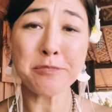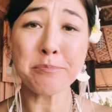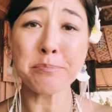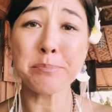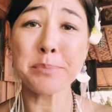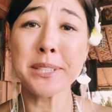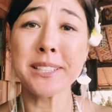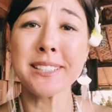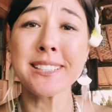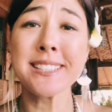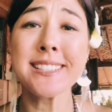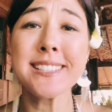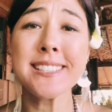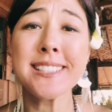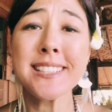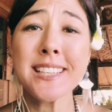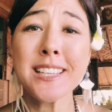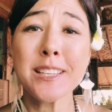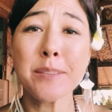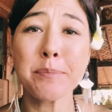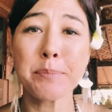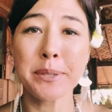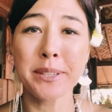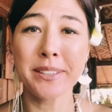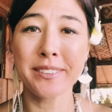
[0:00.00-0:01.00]
Been
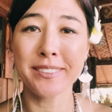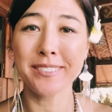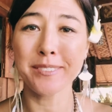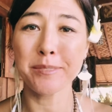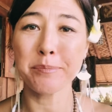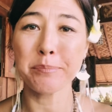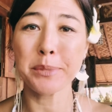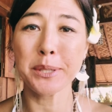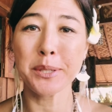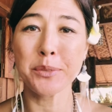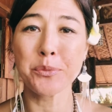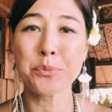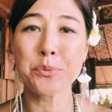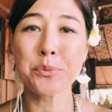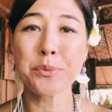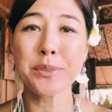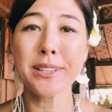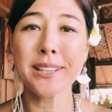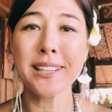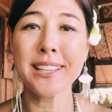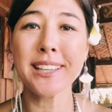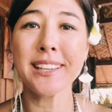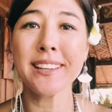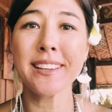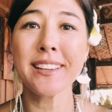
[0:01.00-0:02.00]
deep, been
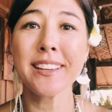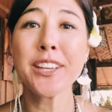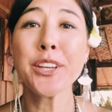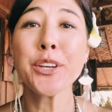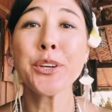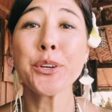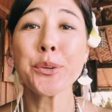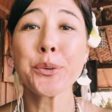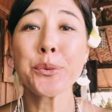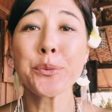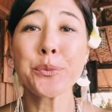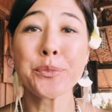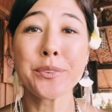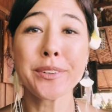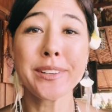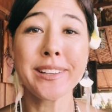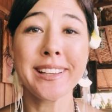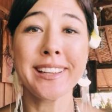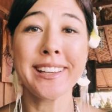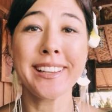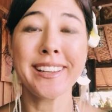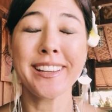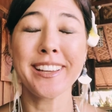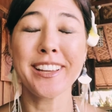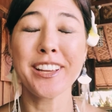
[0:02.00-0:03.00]

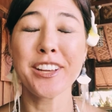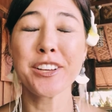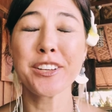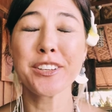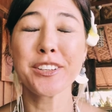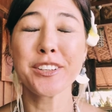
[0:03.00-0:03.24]
really